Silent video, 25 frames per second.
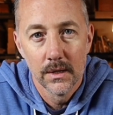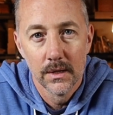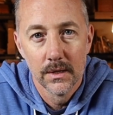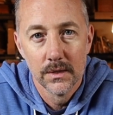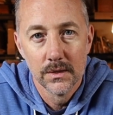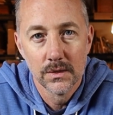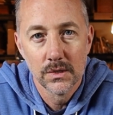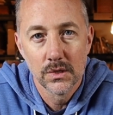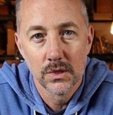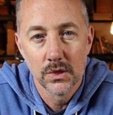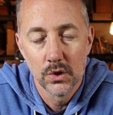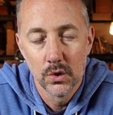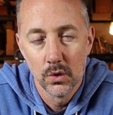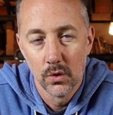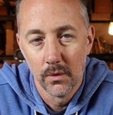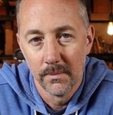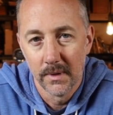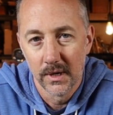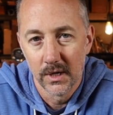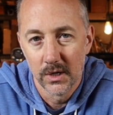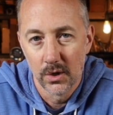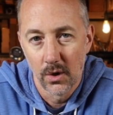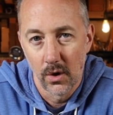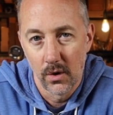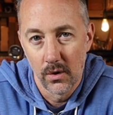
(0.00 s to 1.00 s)
Stuart
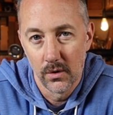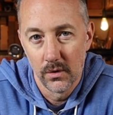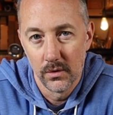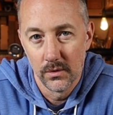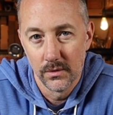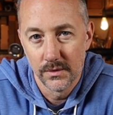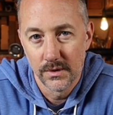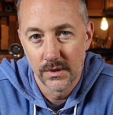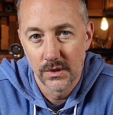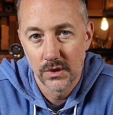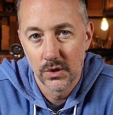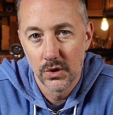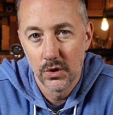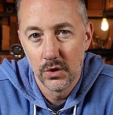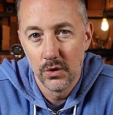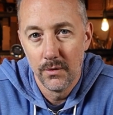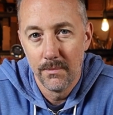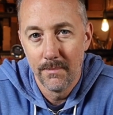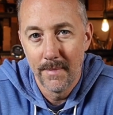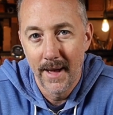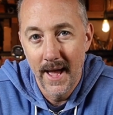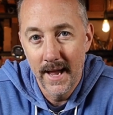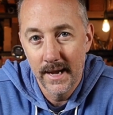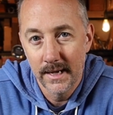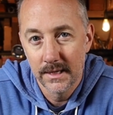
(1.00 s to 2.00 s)
McDonald Stew
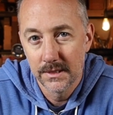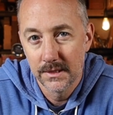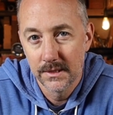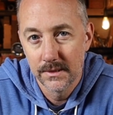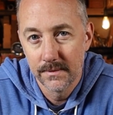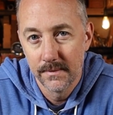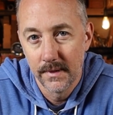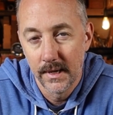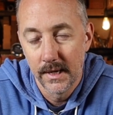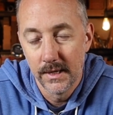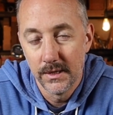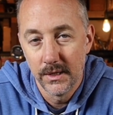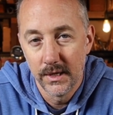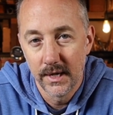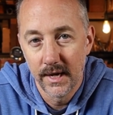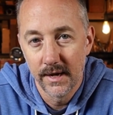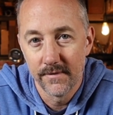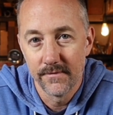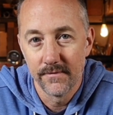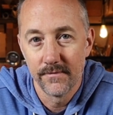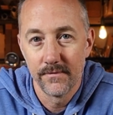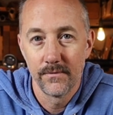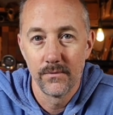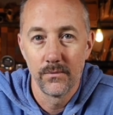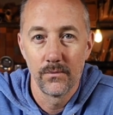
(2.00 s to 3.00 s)
Max, and
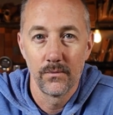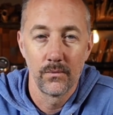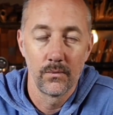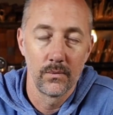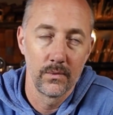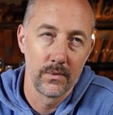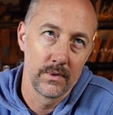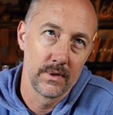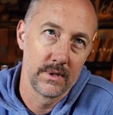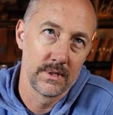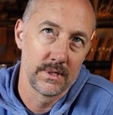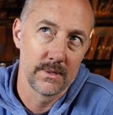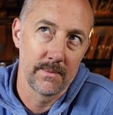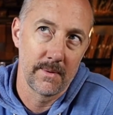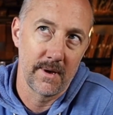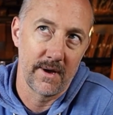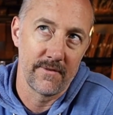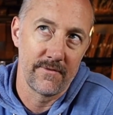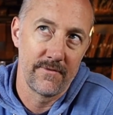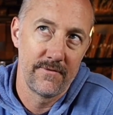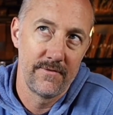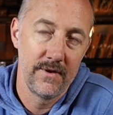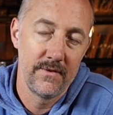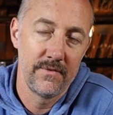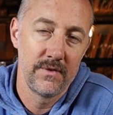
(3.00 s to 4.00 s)
it's about
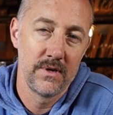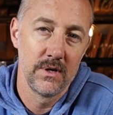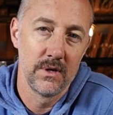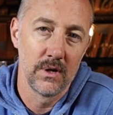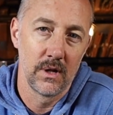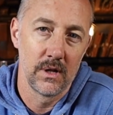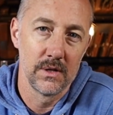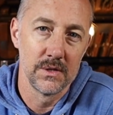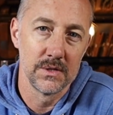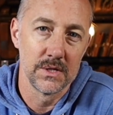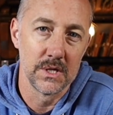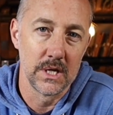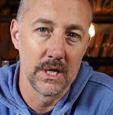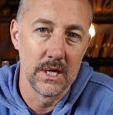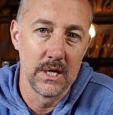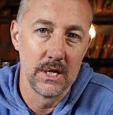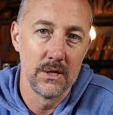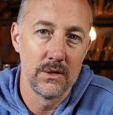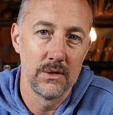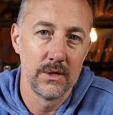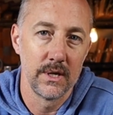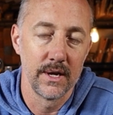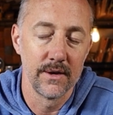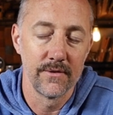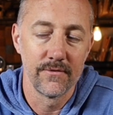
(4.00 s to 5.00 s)
$50 a year.
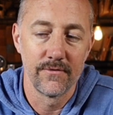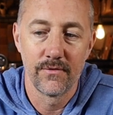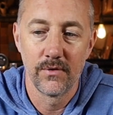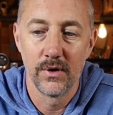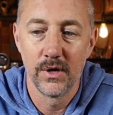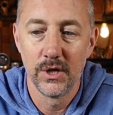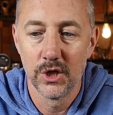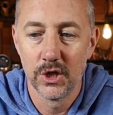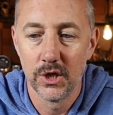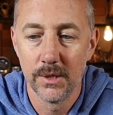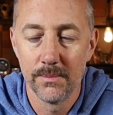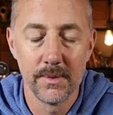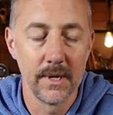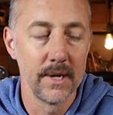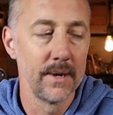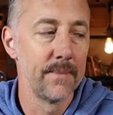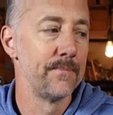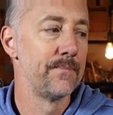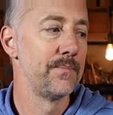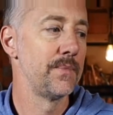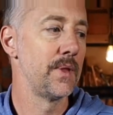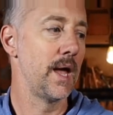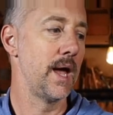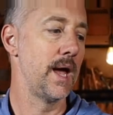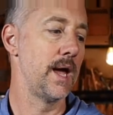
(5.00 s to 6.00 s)
You get free
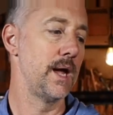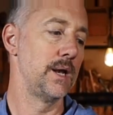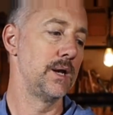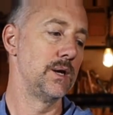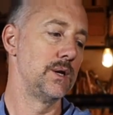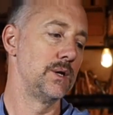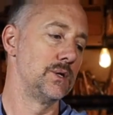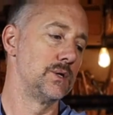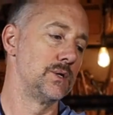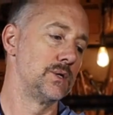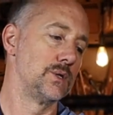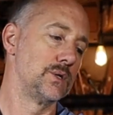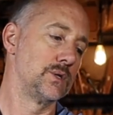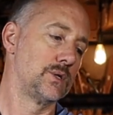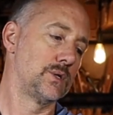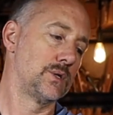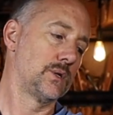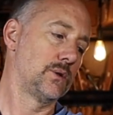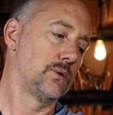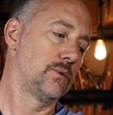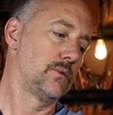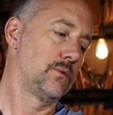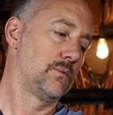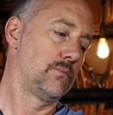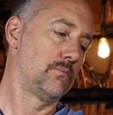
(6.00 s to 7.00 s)
shipping, and
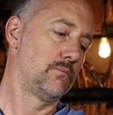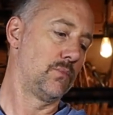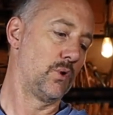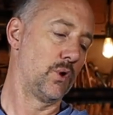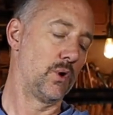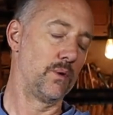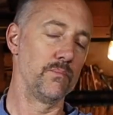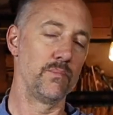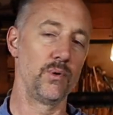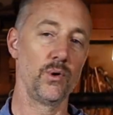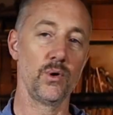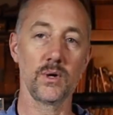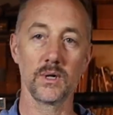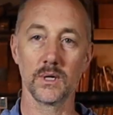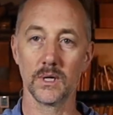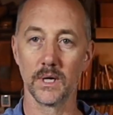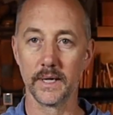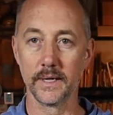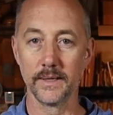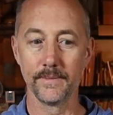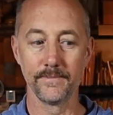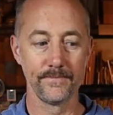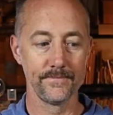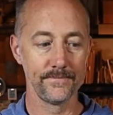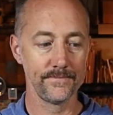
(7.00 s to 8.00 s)
more
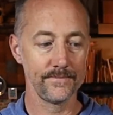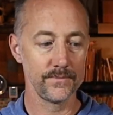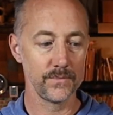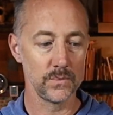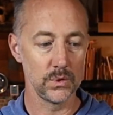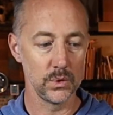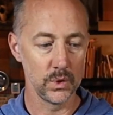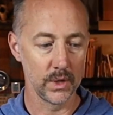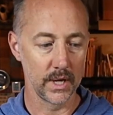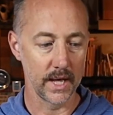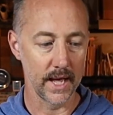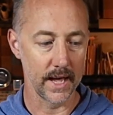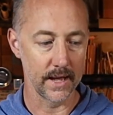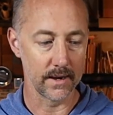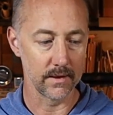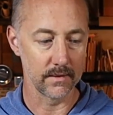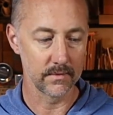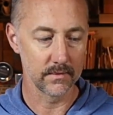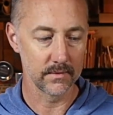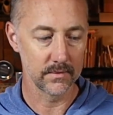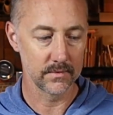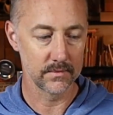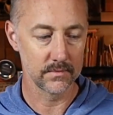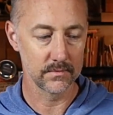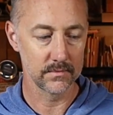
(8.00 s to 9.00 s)
importantly, you get
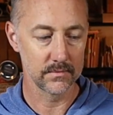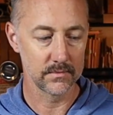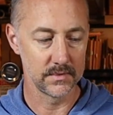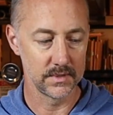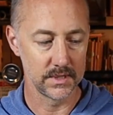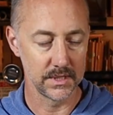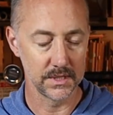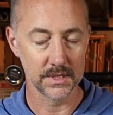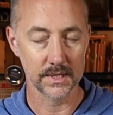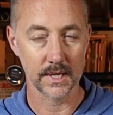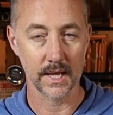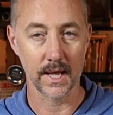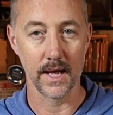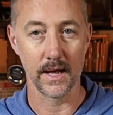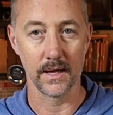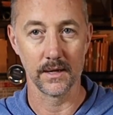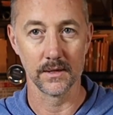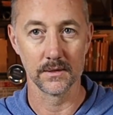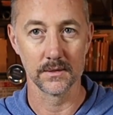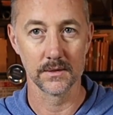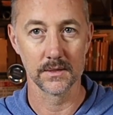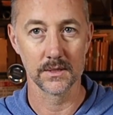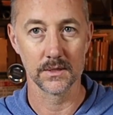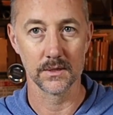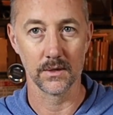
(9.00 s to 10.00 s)

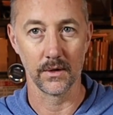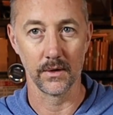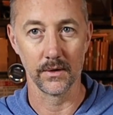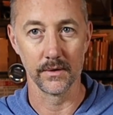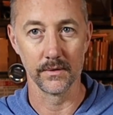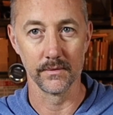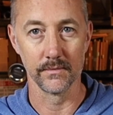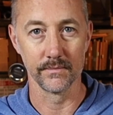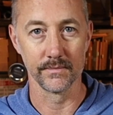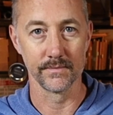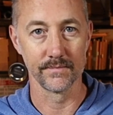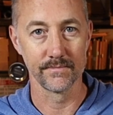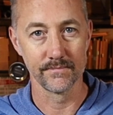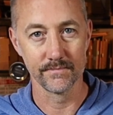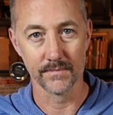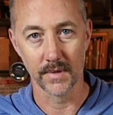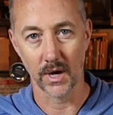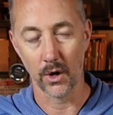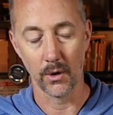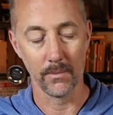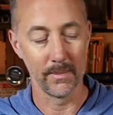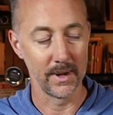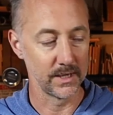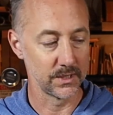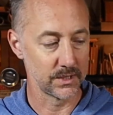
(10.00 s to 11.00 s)
discounts on a
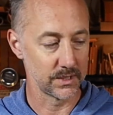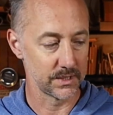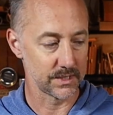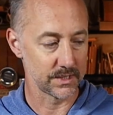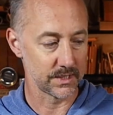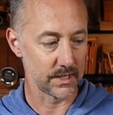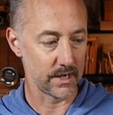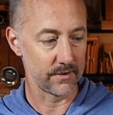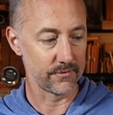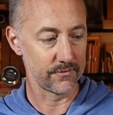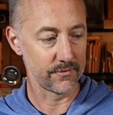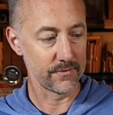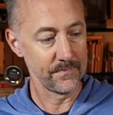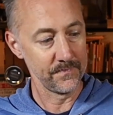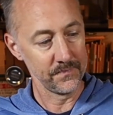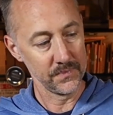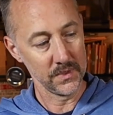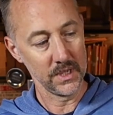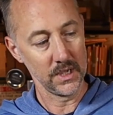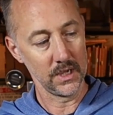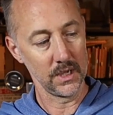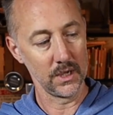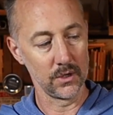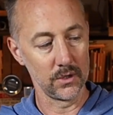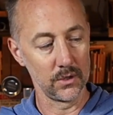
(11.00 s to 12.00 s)
whole bunch of stuff,
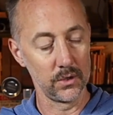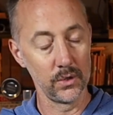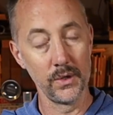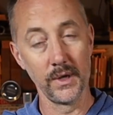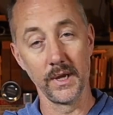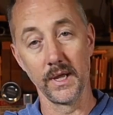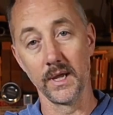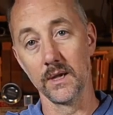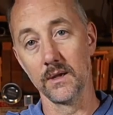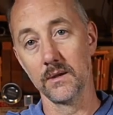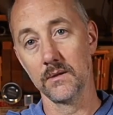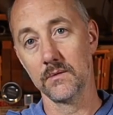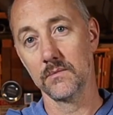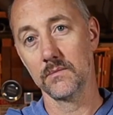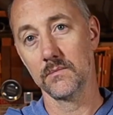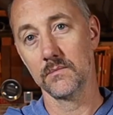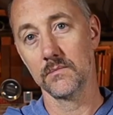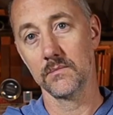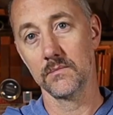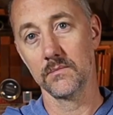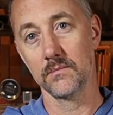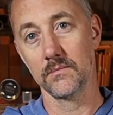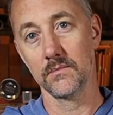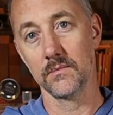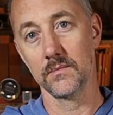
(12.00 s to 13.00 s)
including,
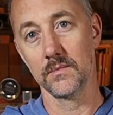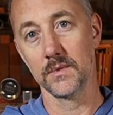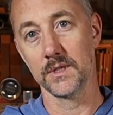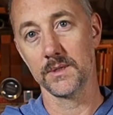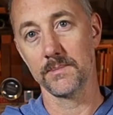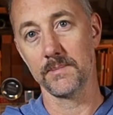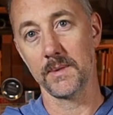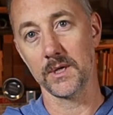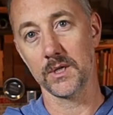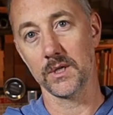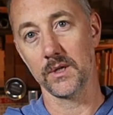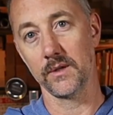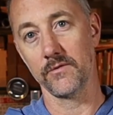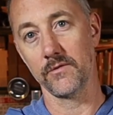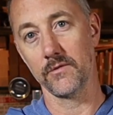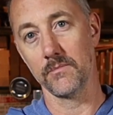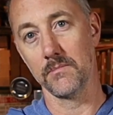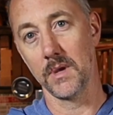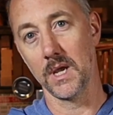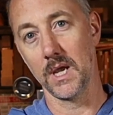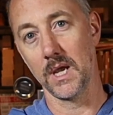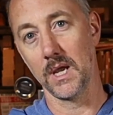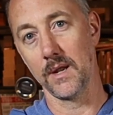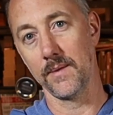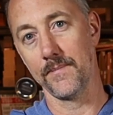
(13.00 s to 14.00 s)
especially for
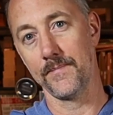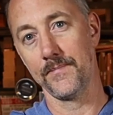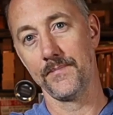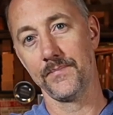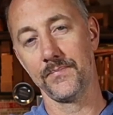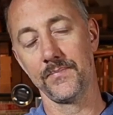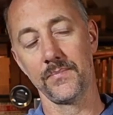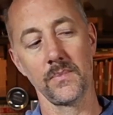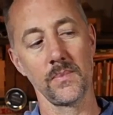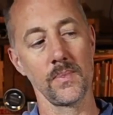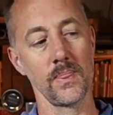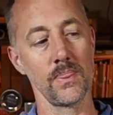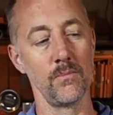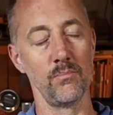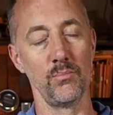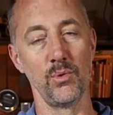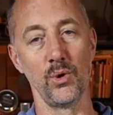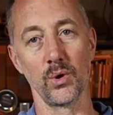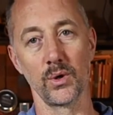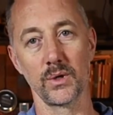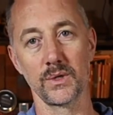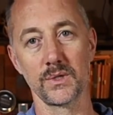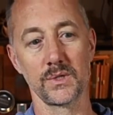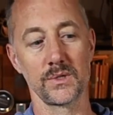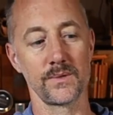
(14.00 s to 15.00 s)
me,
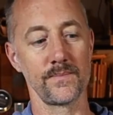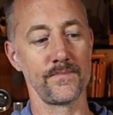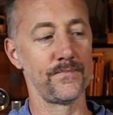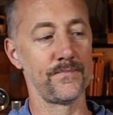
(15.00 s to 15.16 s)
books.